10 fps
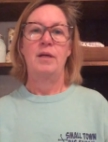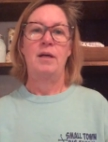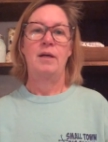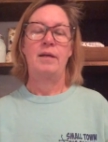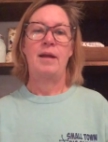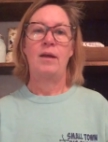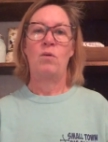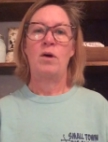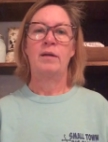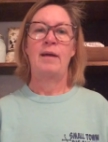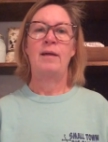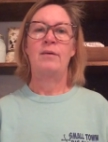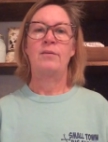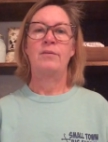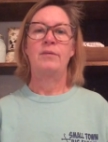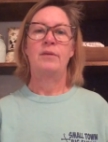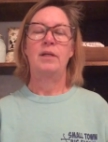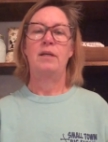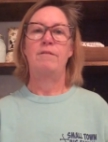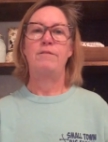Night Walk Down
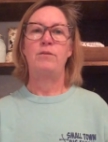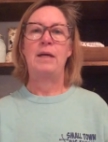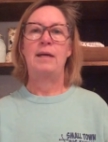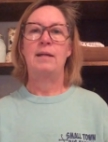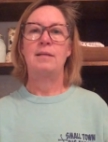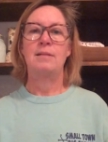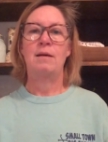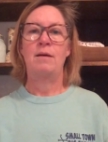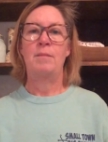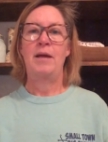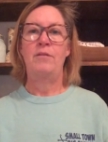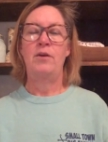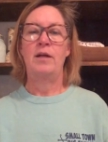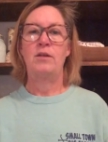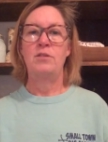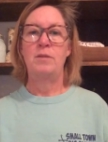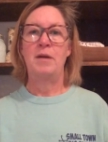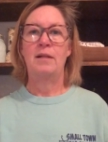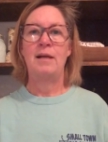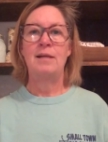in a few days after I get used to my
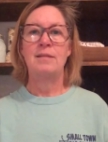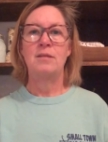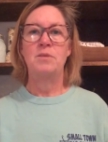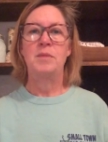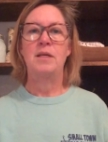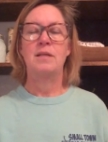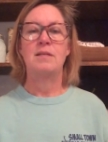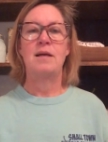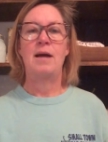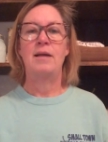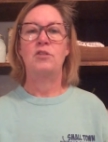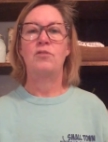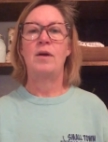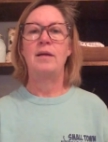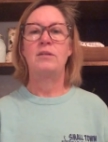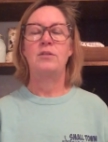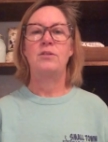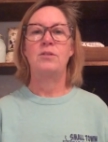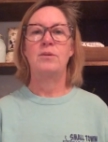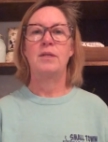glasses, because I had tried to
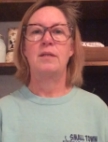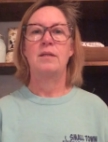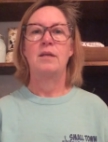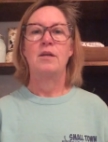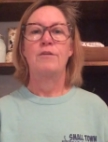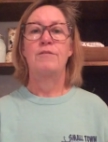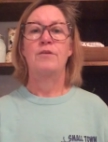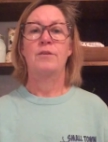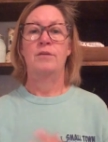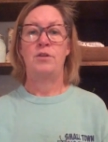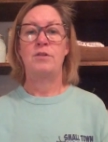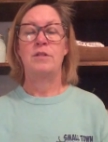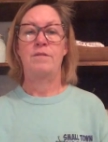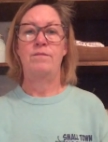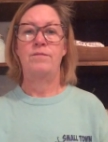do it for using